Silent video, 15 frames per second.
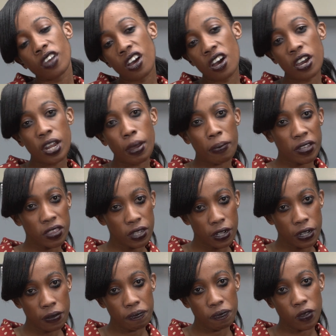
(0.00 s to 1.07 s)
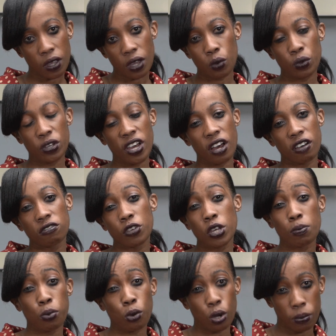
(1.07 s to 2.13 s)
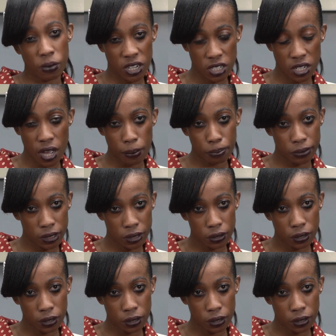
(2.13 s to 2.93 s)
Number three, we have employment gaps.